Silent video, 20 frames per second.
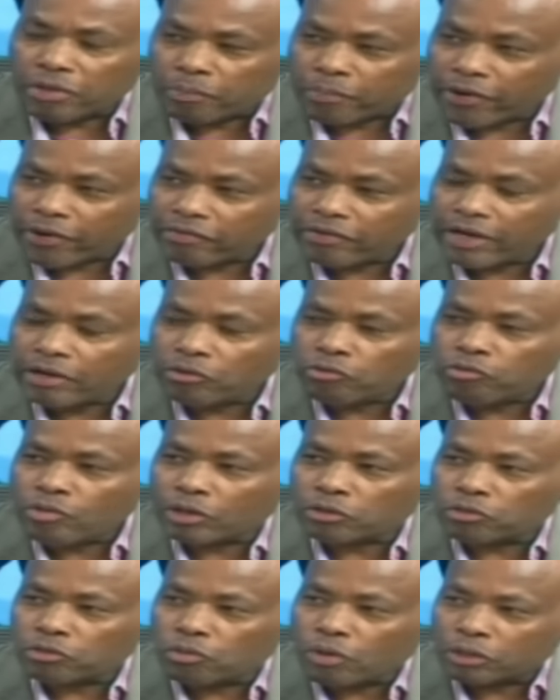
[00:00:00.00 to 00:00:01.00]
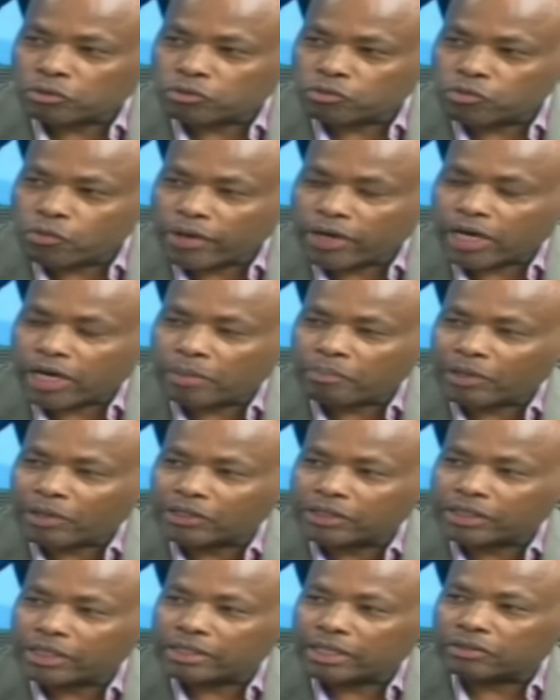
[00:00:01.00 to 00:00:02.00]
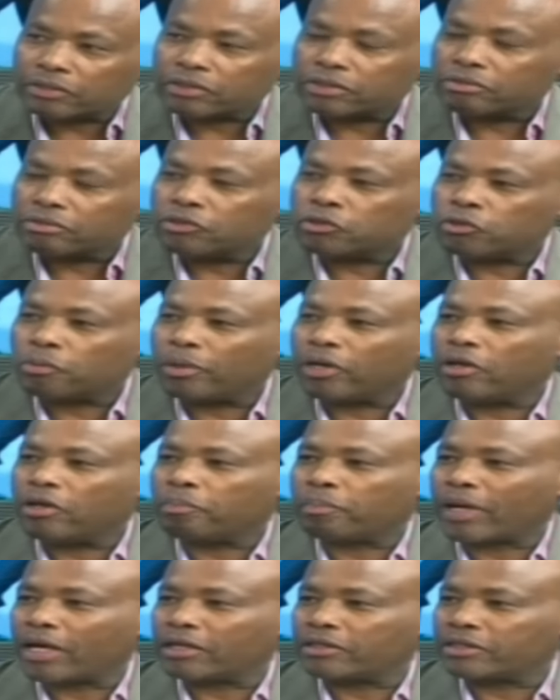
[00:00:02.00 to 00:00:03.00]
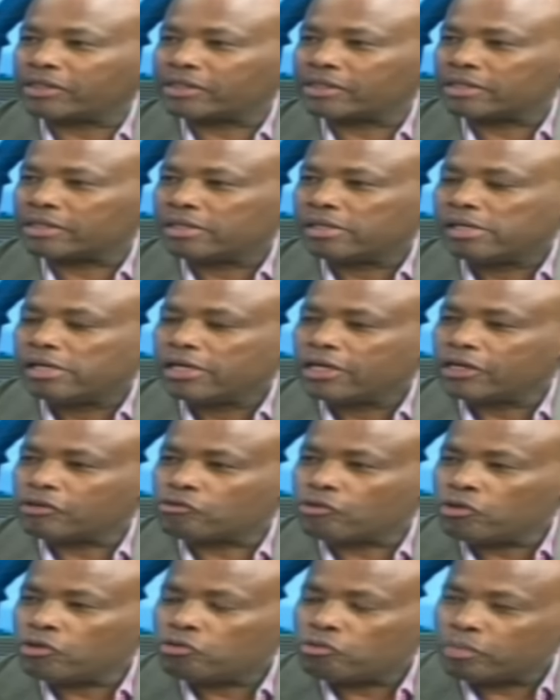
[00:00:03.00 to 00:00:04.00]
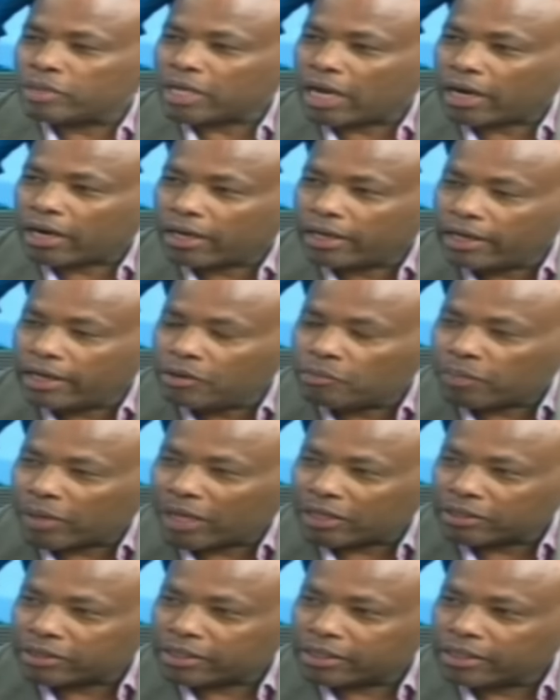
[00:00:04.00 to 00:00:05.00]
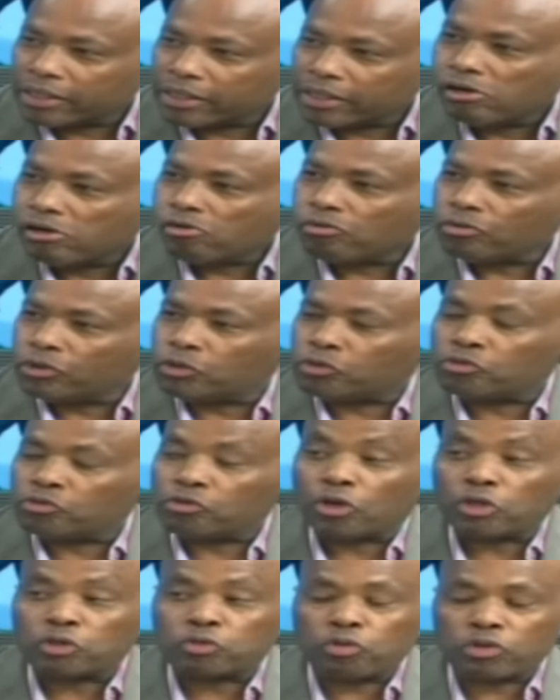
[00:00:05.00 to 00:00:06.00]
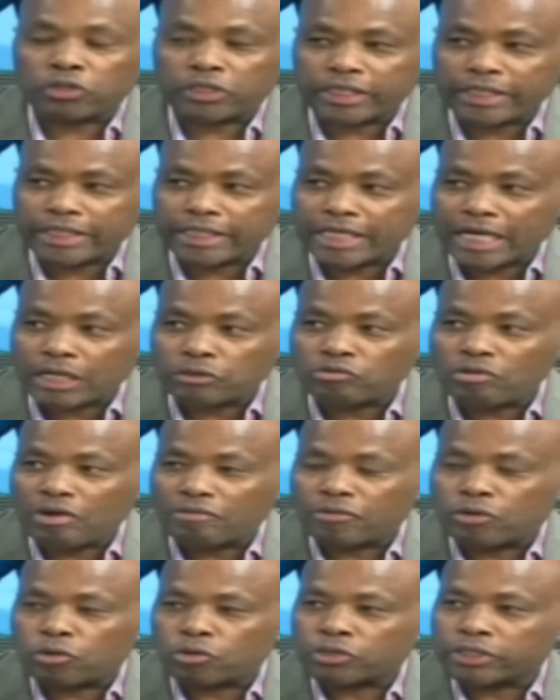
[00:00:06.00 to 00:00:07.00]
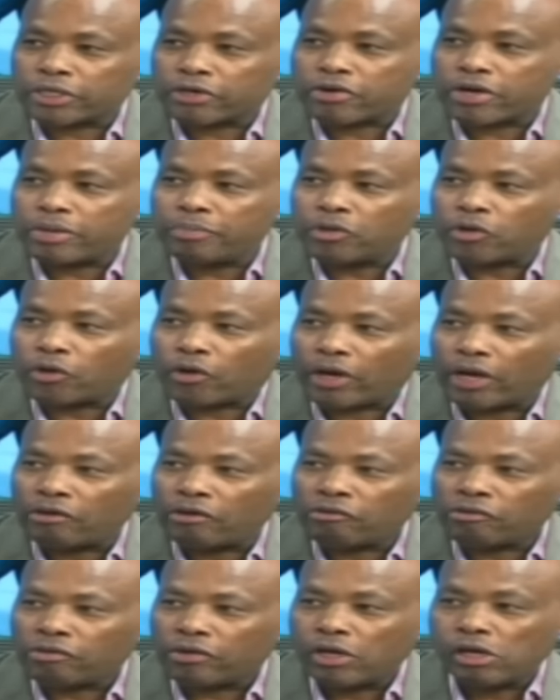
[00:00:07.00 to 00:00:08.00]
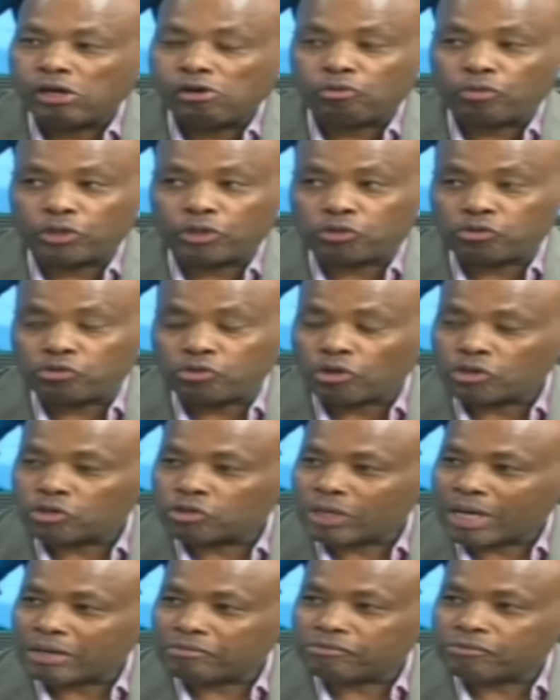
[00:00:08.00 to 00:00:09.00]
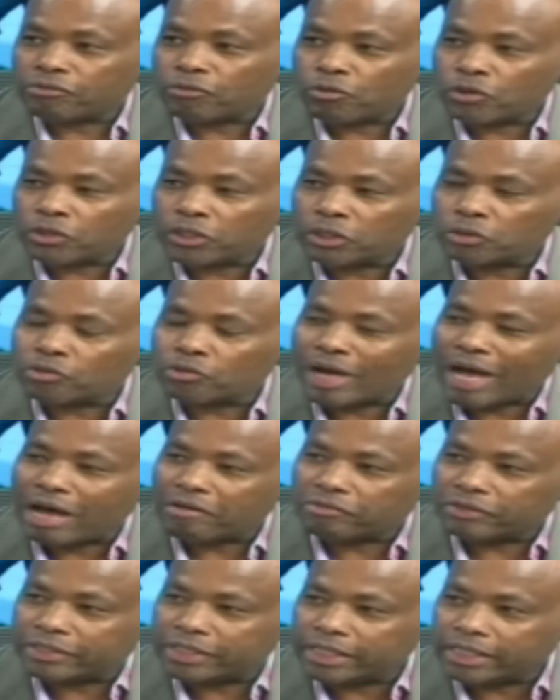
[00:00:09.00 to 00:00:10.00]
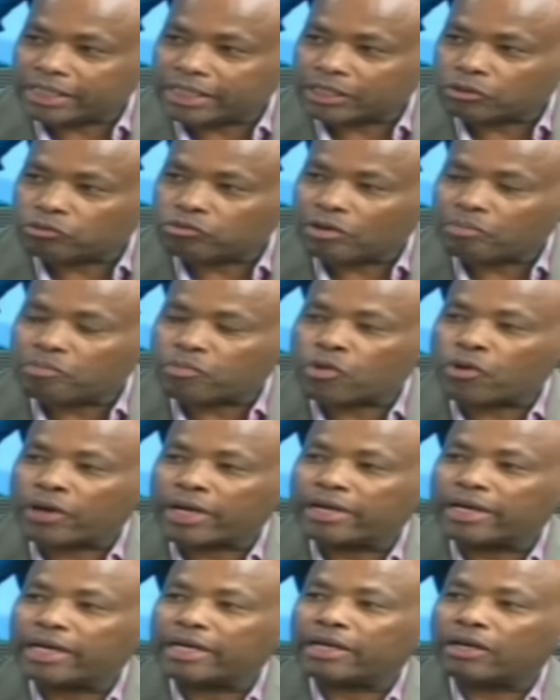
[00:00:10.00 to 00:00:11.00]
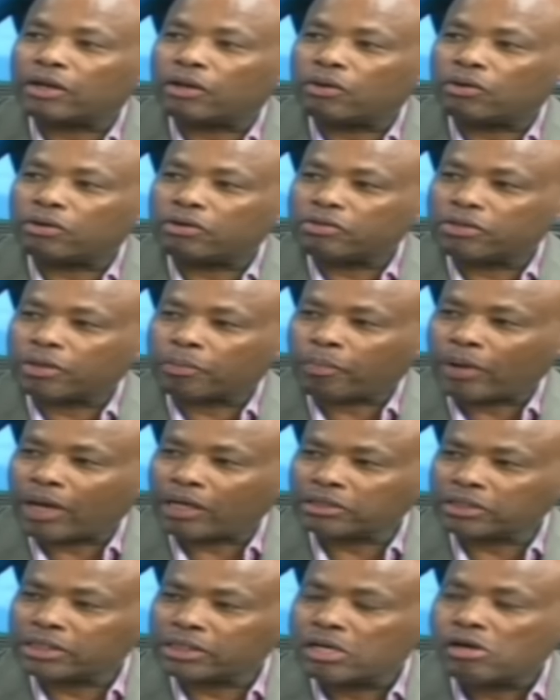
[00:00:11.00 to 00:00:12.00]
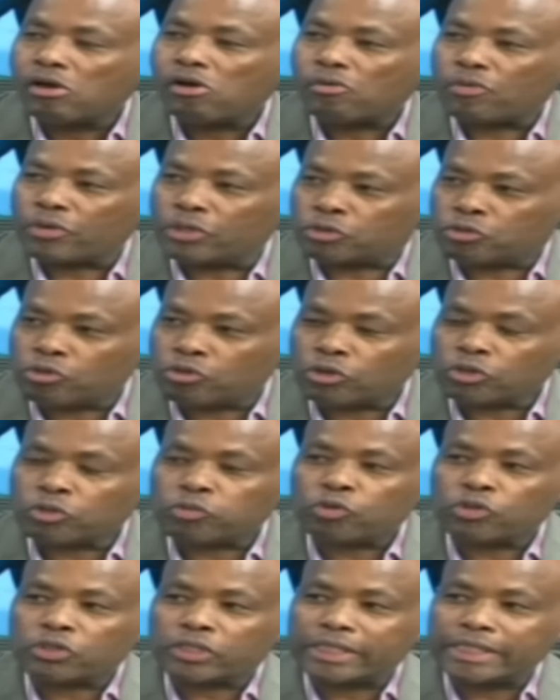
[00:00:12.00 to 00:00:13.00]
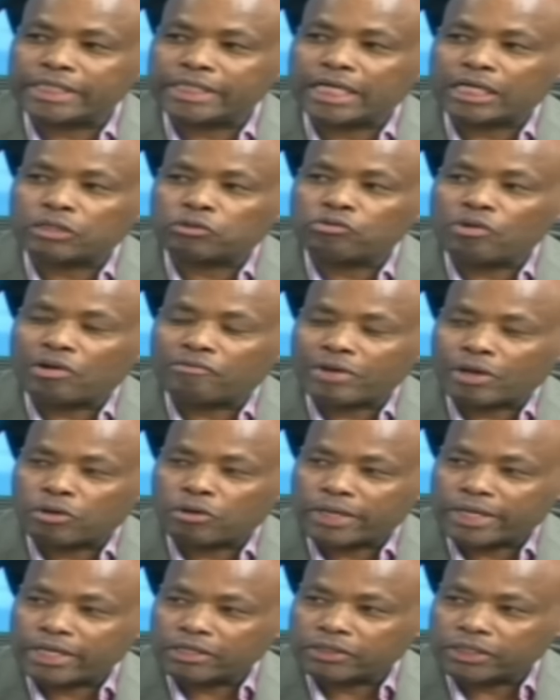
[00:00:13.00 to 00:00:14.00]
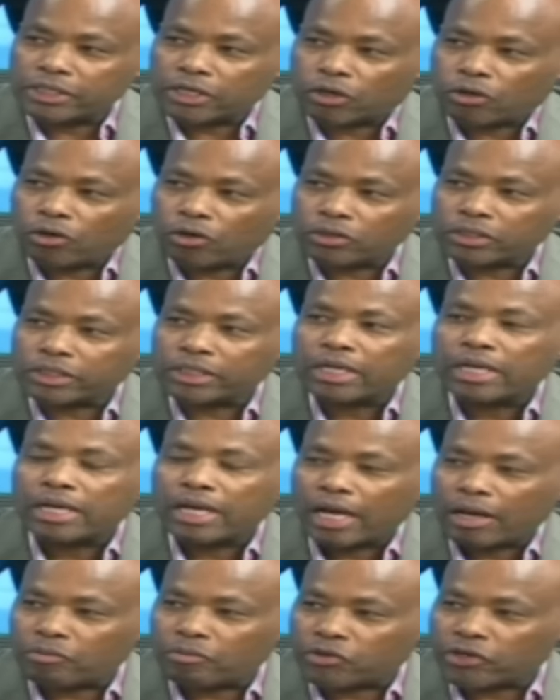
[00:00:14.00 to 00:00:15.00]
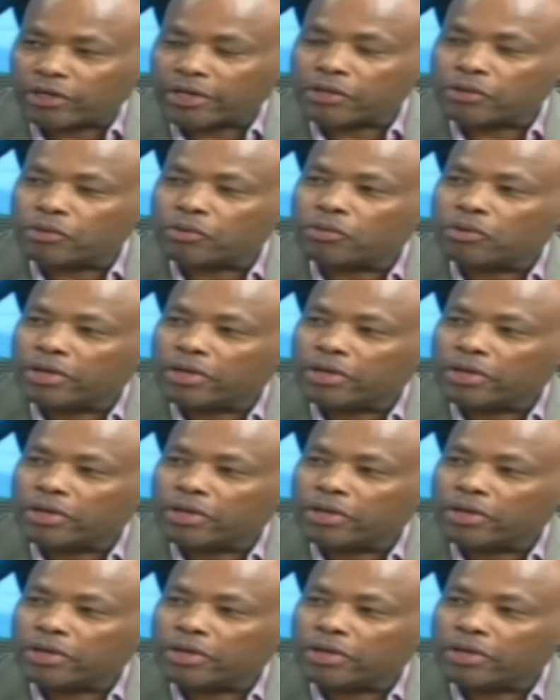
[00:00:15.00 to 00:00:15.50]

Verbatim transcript: If the president were, were to wake up and say that Jubilee Party is going to be a clean party, we do not want leaders who have got a criminal case. We do not have want to have leaders who have broken any law in the past. We do not want leaders who have a case in court. I'm telling